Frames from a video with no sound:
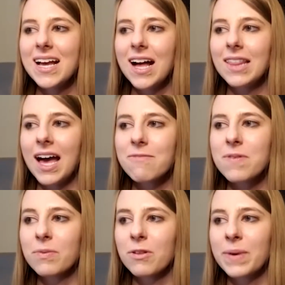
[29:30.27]
a lot of
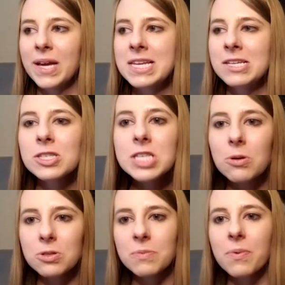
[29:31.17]
people have been
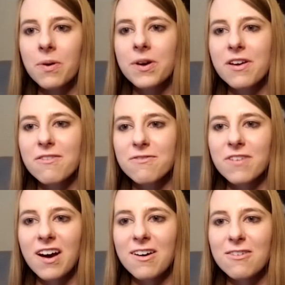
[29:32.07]
so supportive
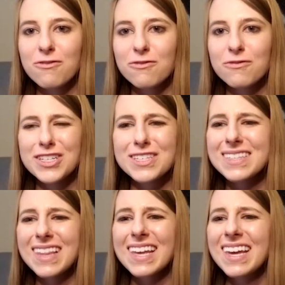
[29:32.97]
of just
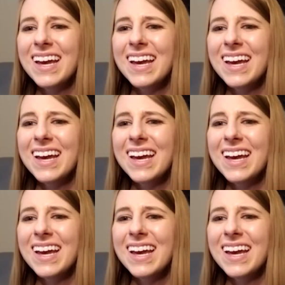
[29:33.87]
like.